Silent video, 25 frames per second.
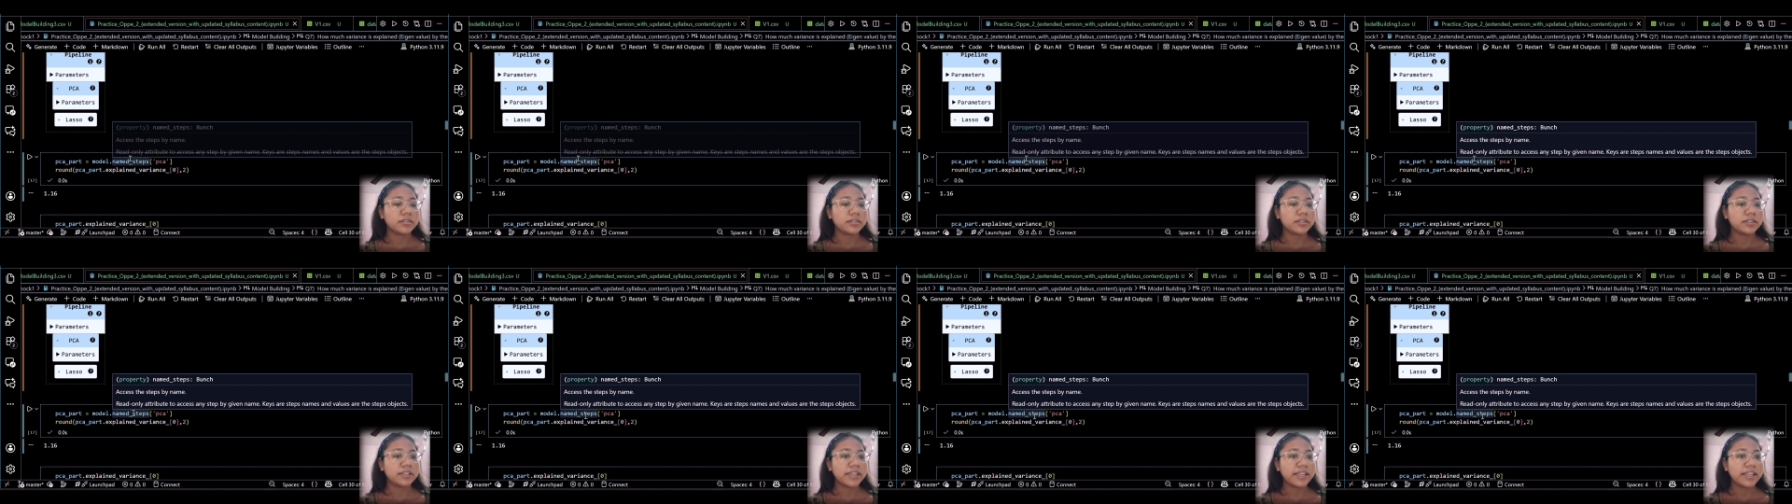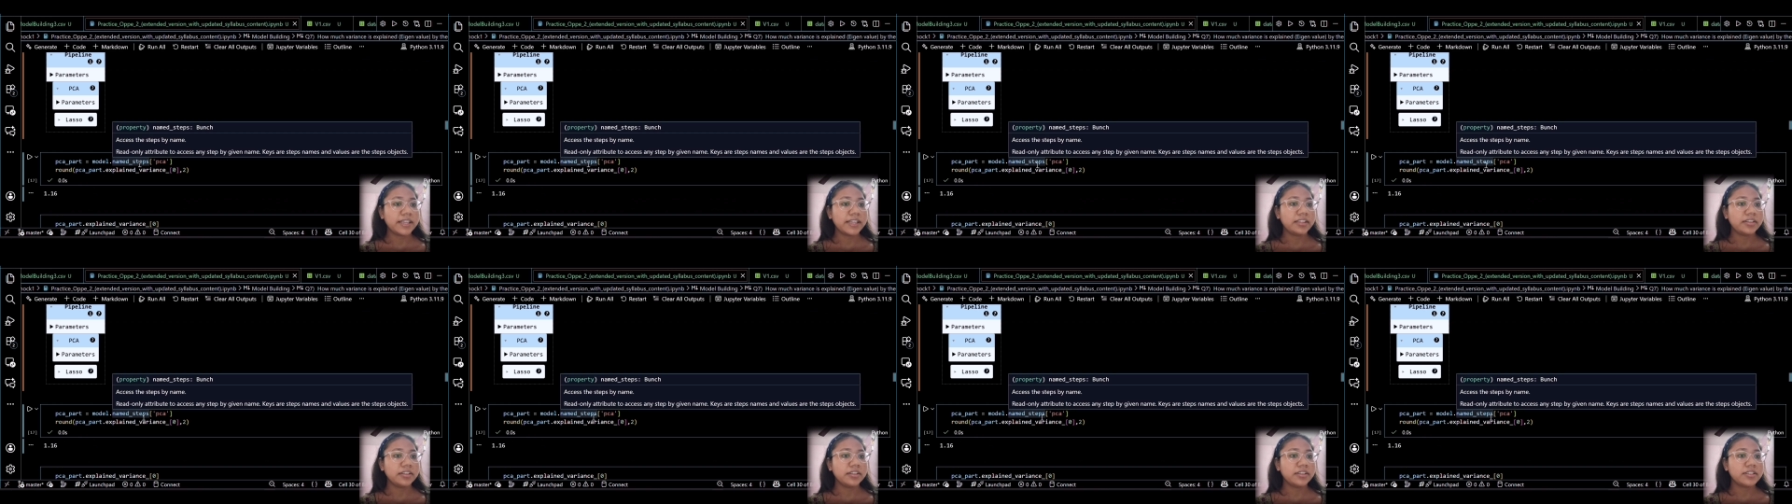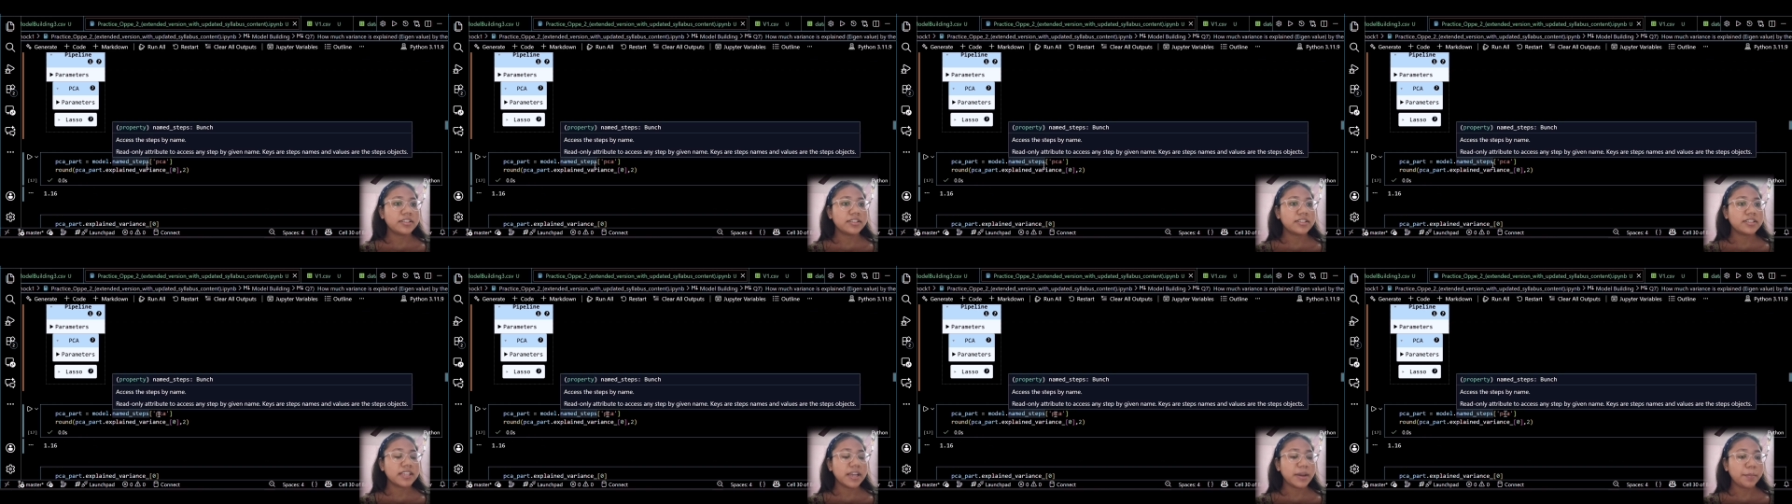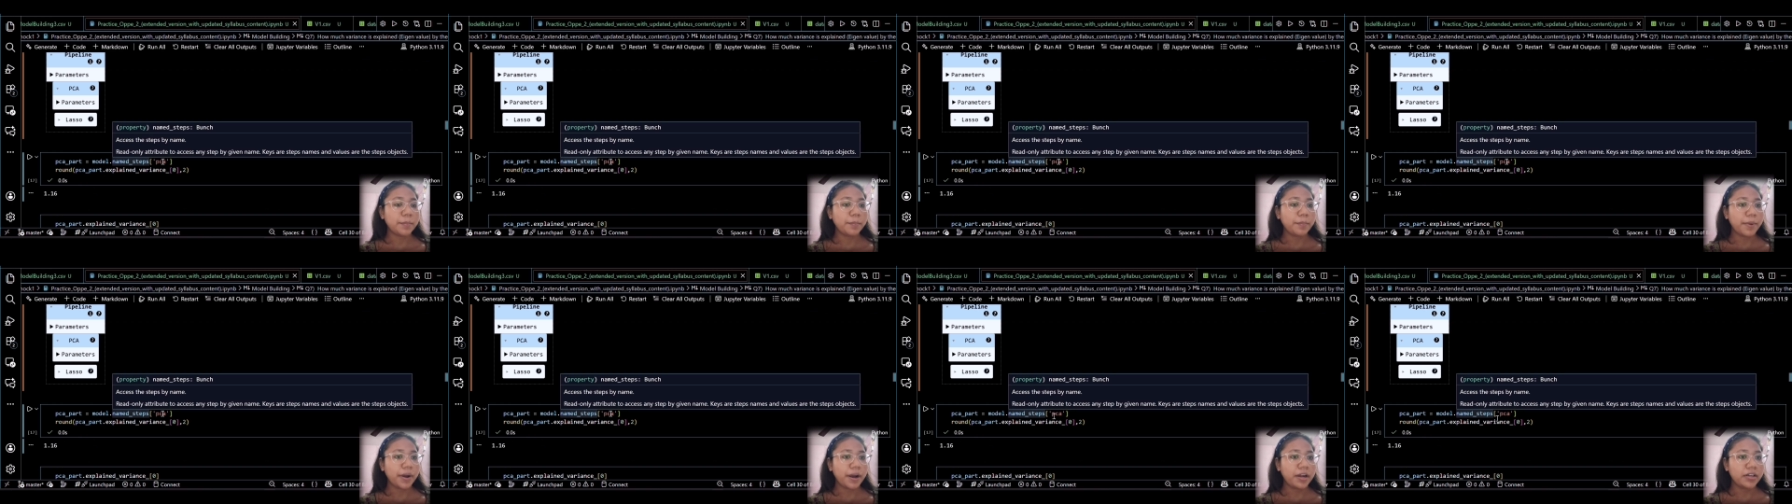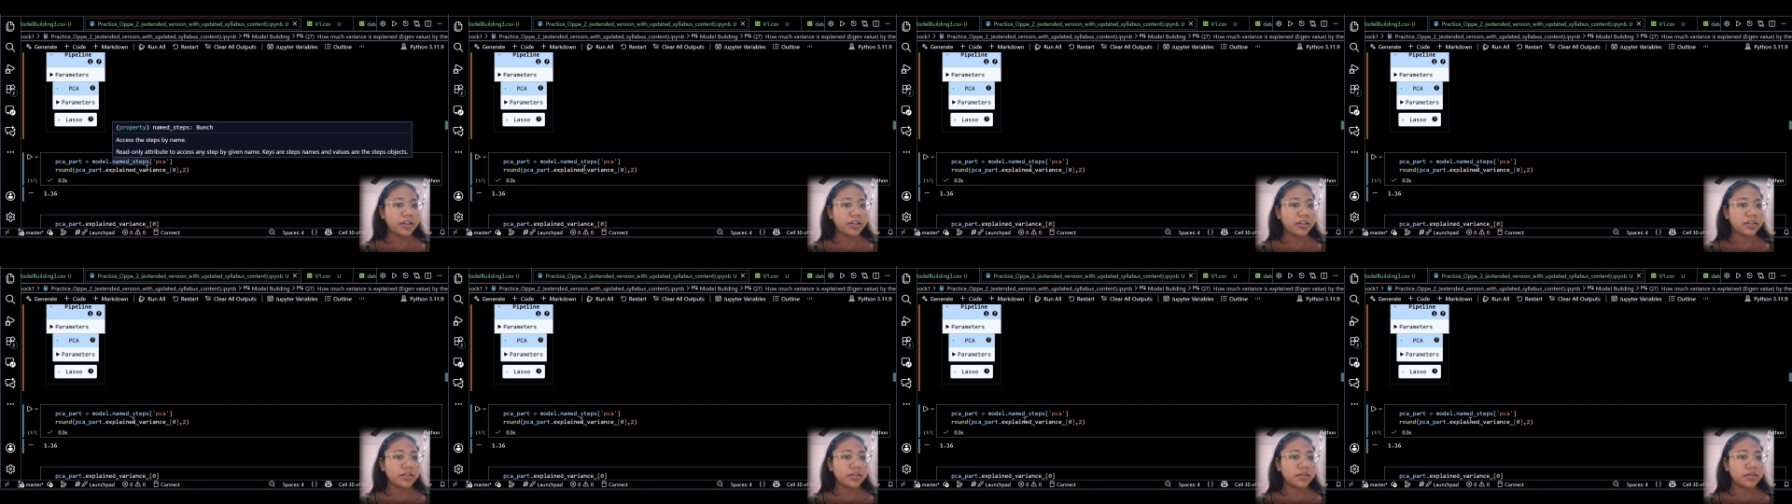take the step
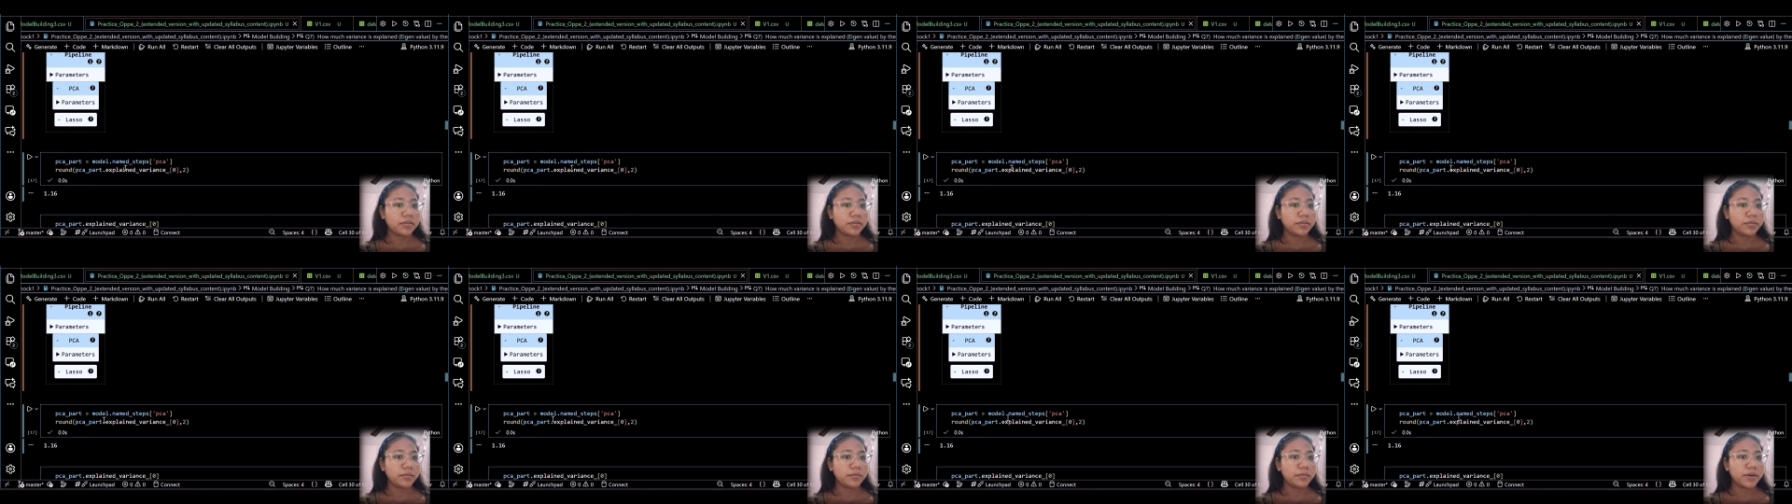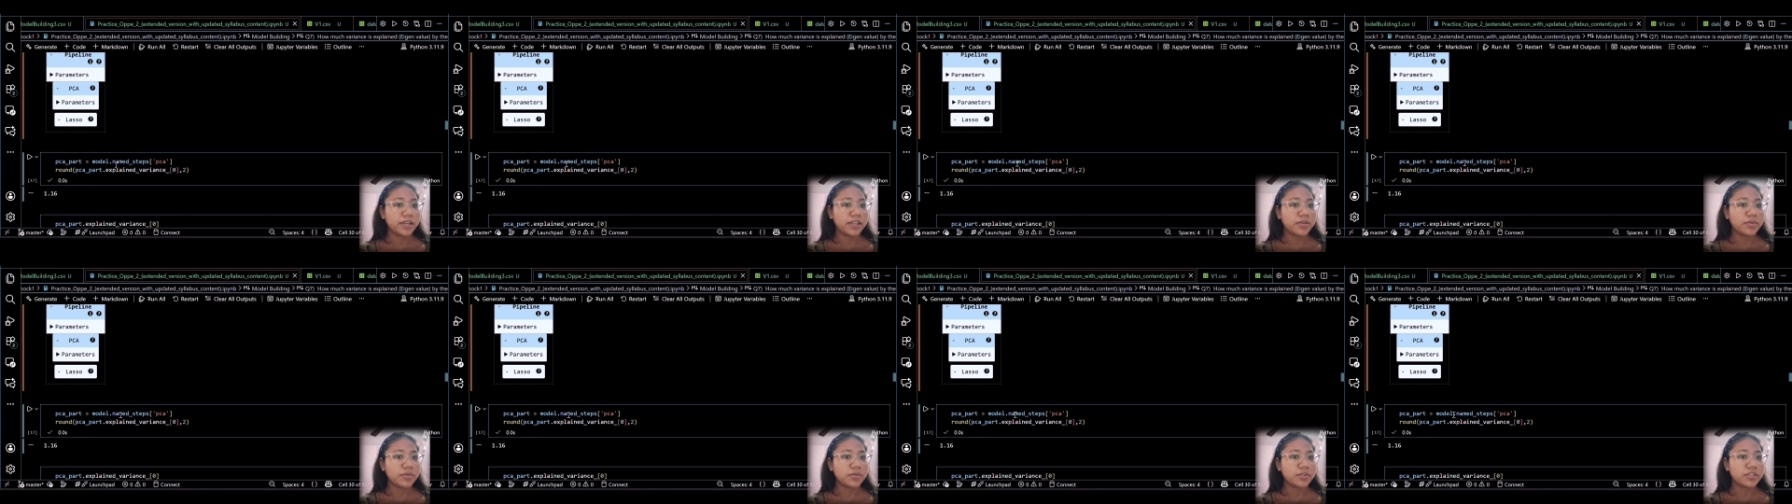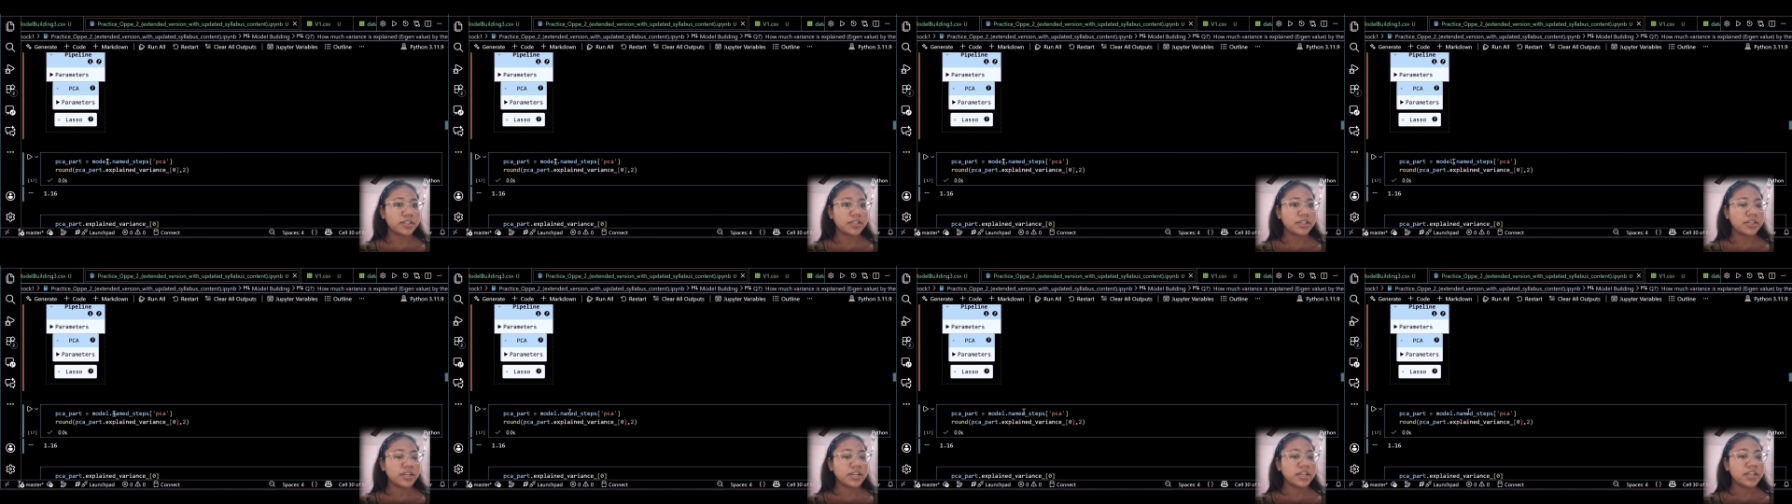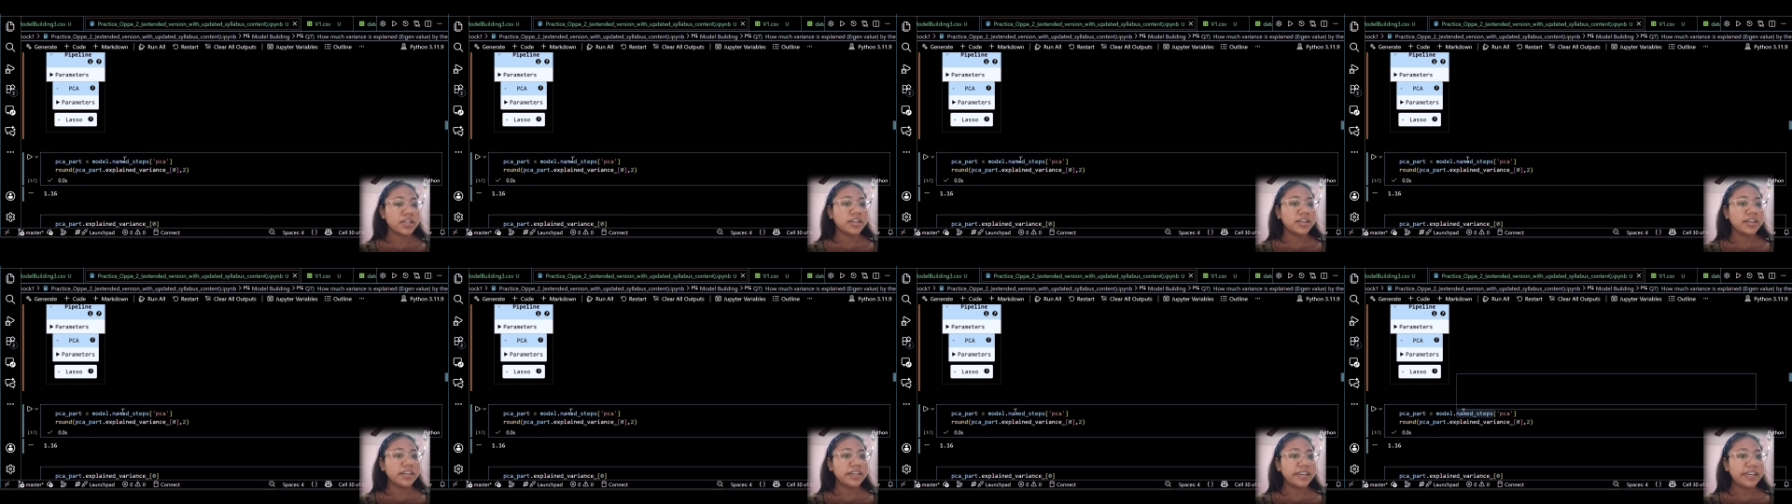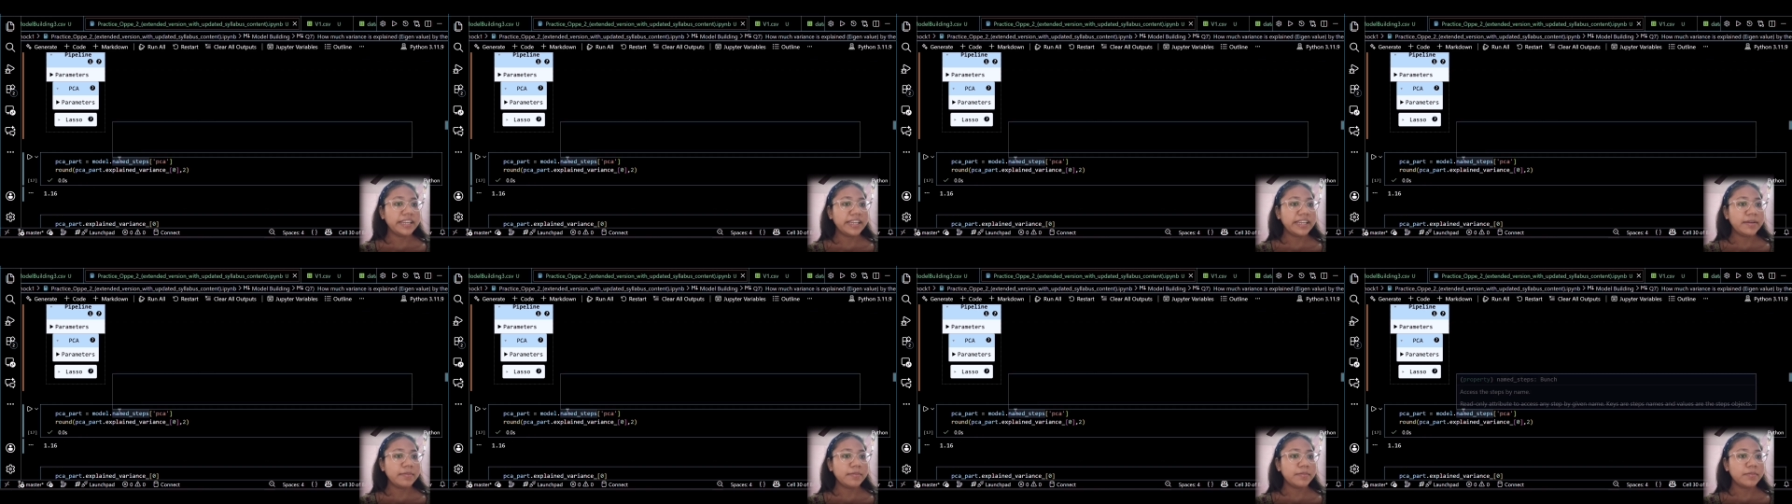part by using
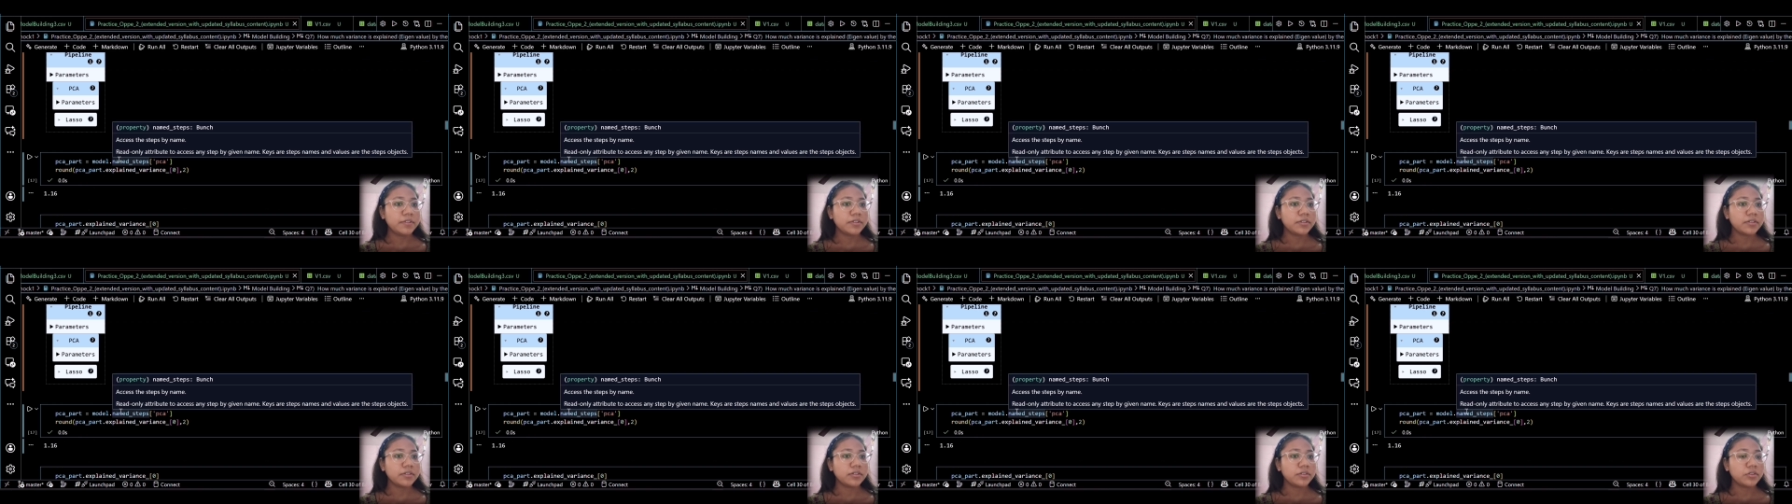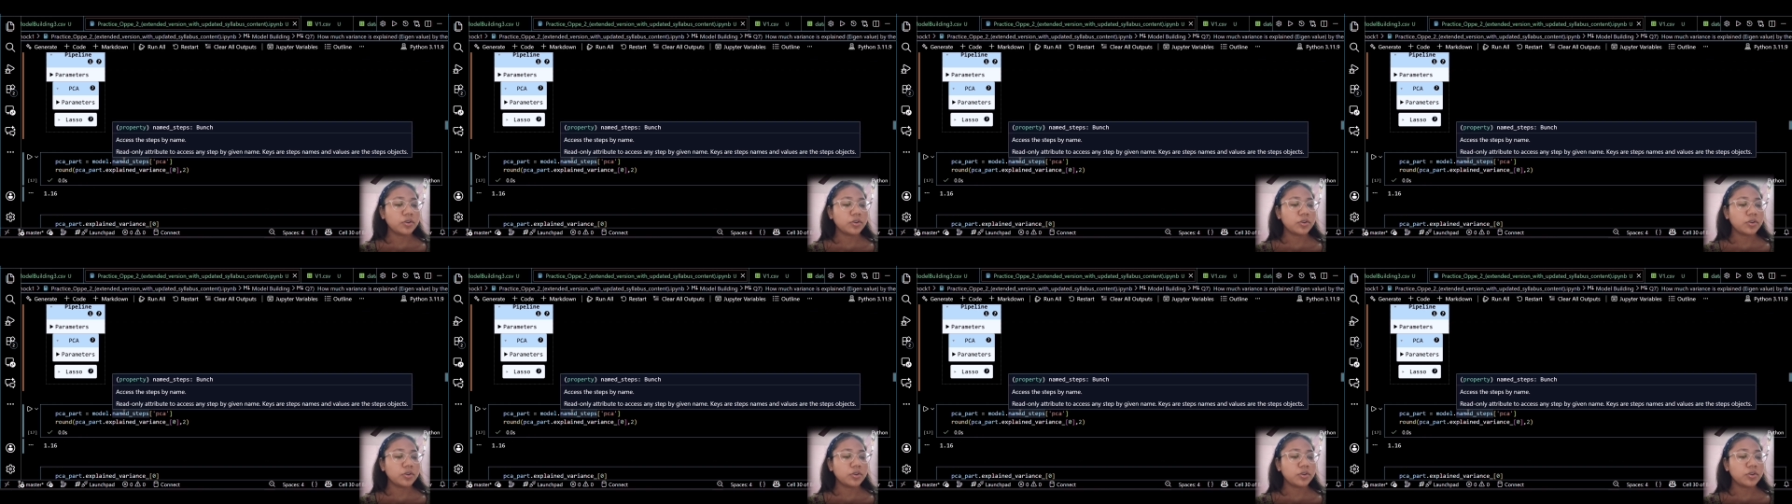named